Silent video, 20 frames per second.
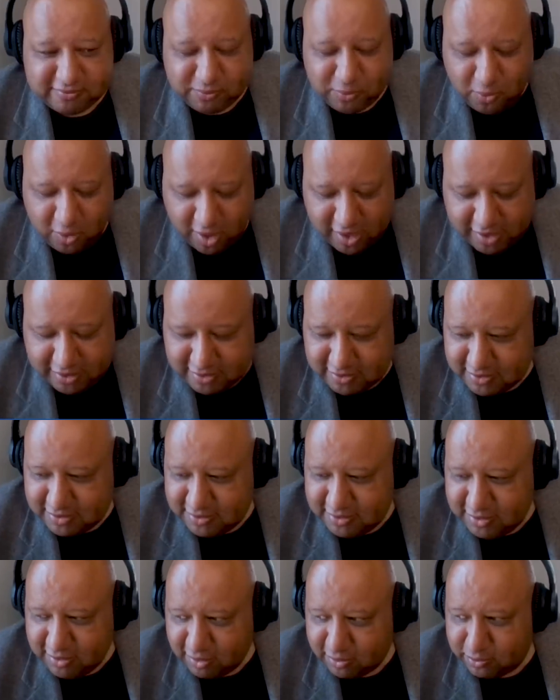one,
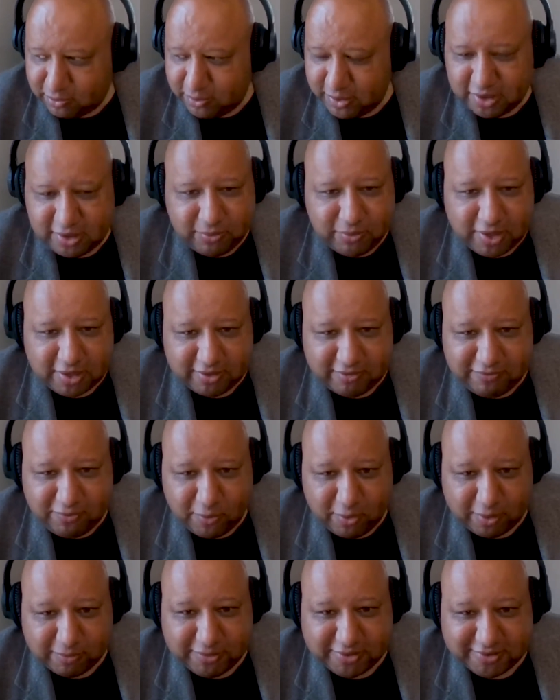you're really well
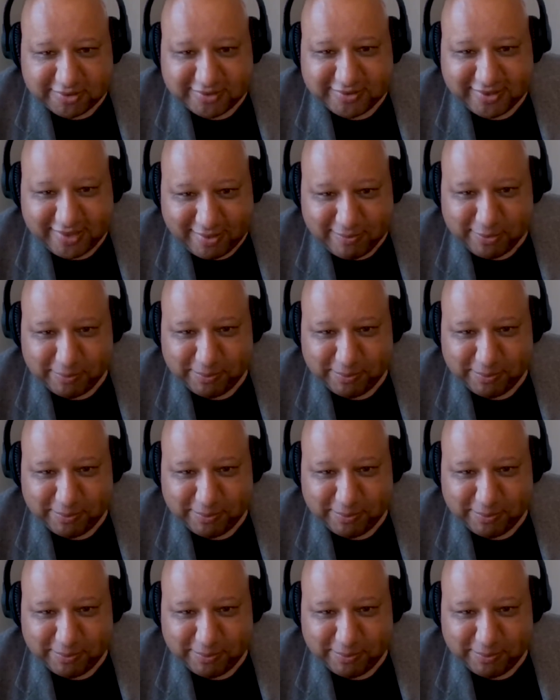informed. I'm